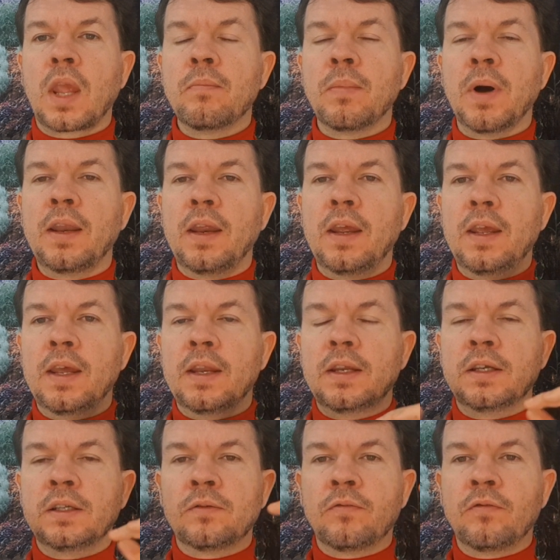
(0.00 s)
But it
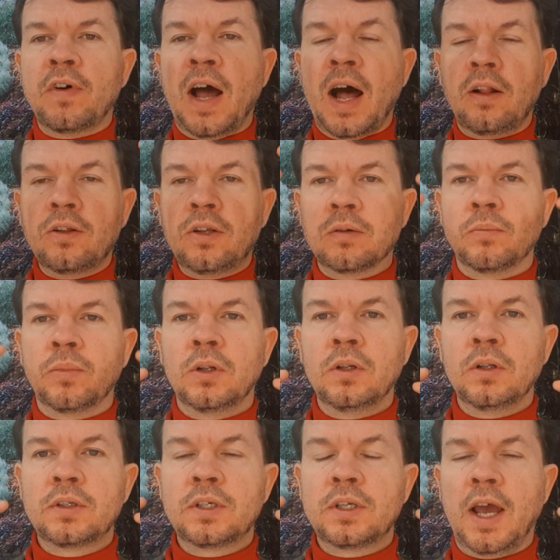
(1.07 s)
is
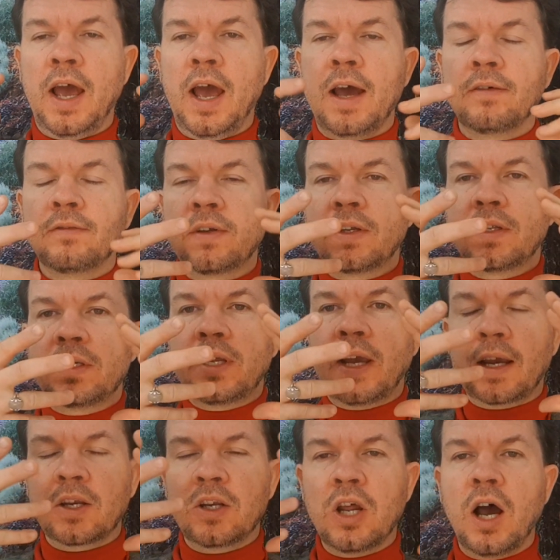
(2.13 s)
valuable to have
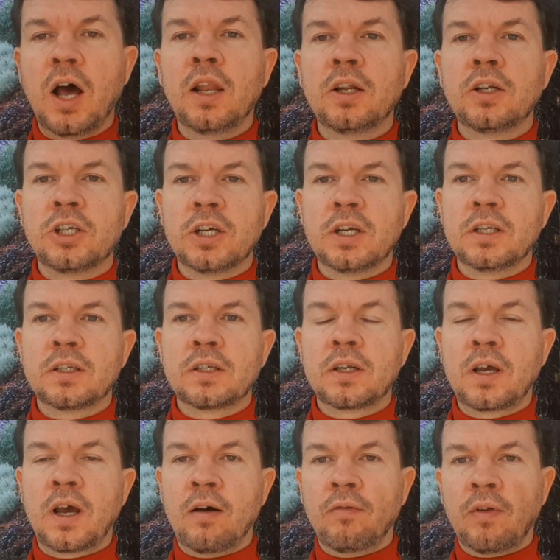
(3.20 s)
technologies
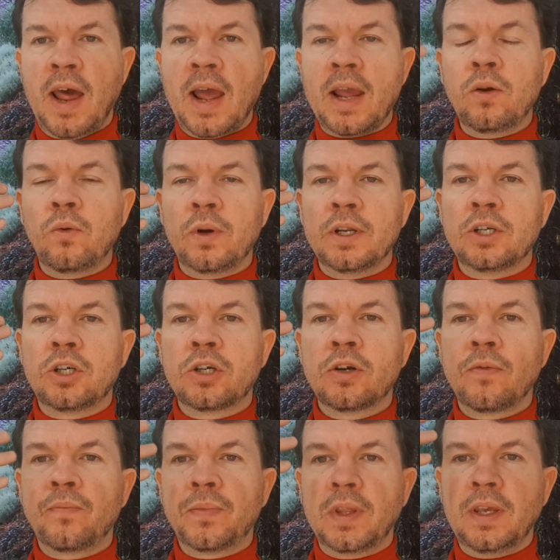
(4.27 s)
of language
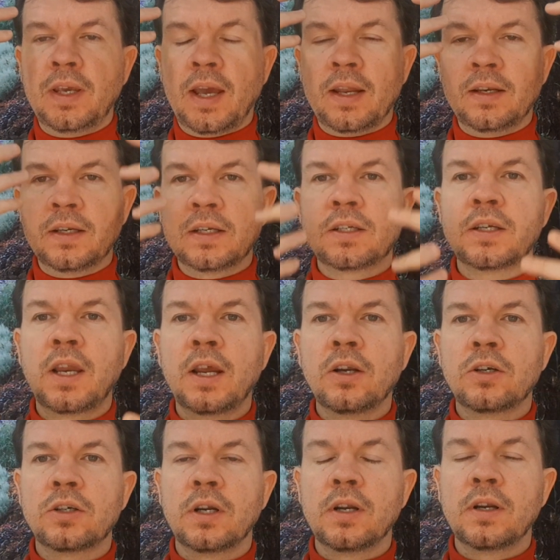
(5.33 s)
and
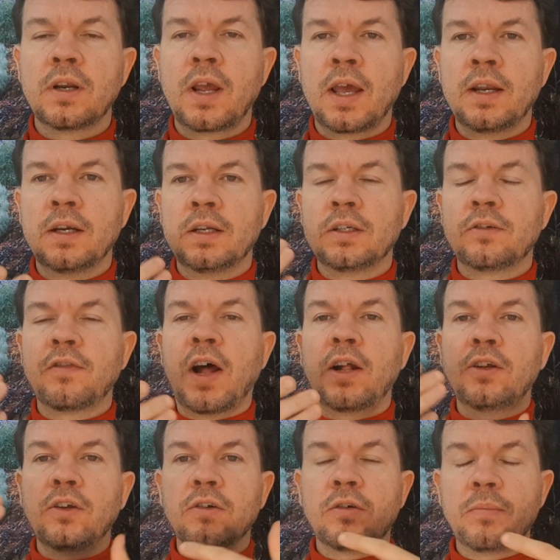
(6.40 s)
distinction, and it is
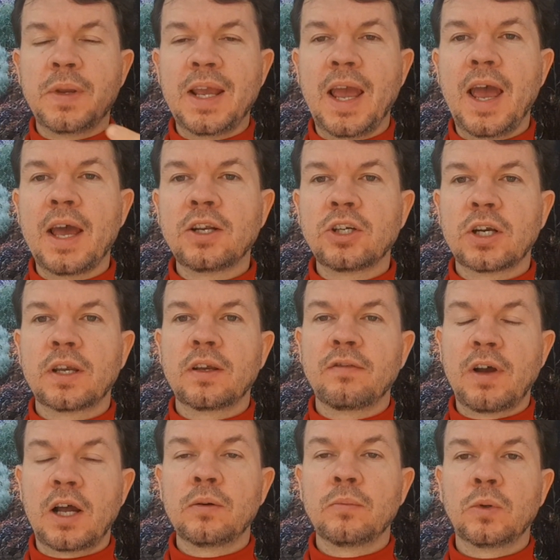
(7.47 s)
valuable to be
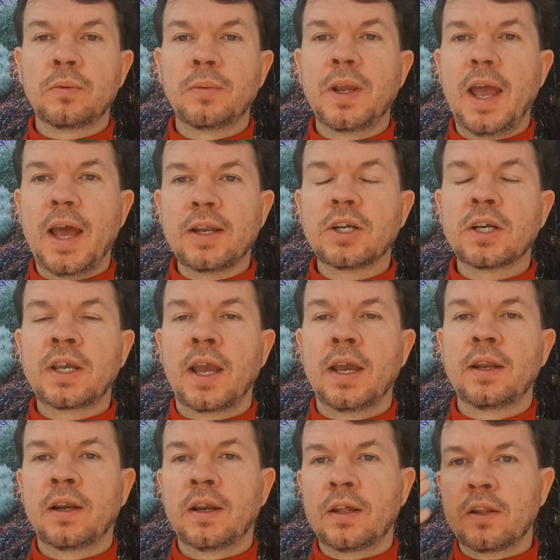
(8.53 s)

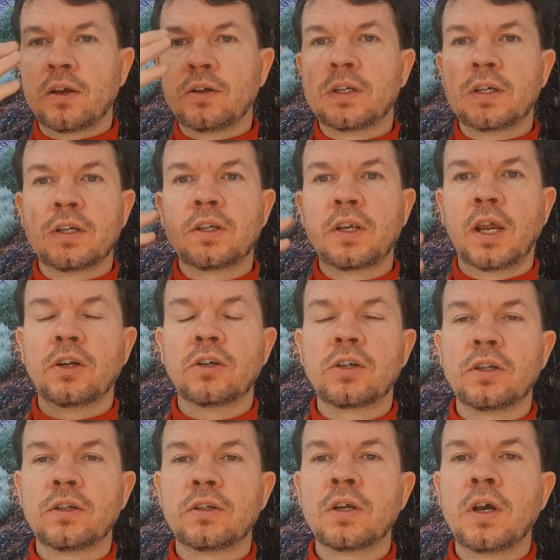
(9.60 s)
educated in those
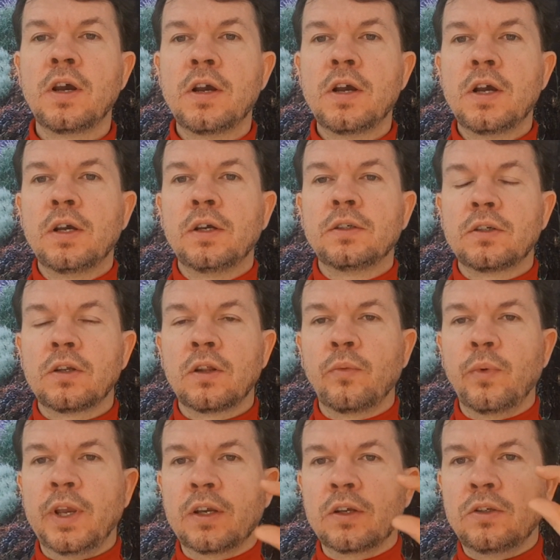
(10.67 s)
distinctions so that
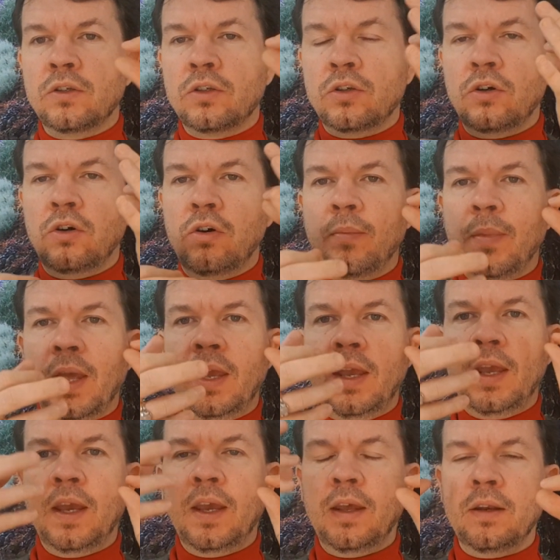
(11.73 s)
we can zoom
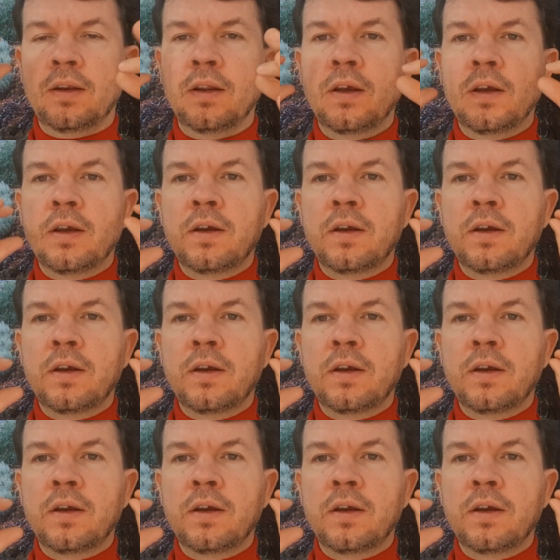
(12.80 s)
in